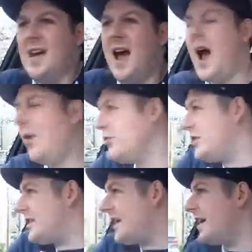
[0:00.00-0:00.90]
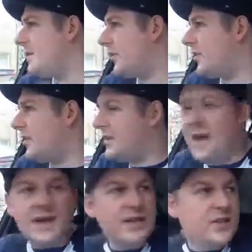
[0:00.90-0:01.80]
how do you keep
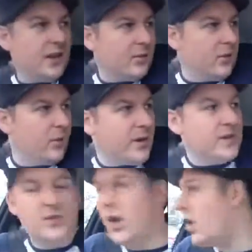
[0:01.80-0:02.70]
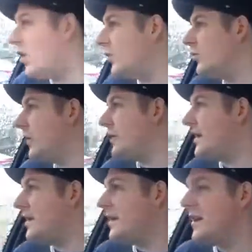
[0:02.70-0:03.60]
the energy level up when it's cold? I
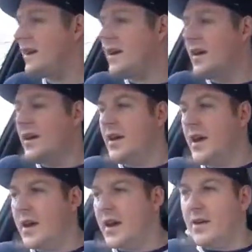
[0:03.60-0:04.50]
mean, do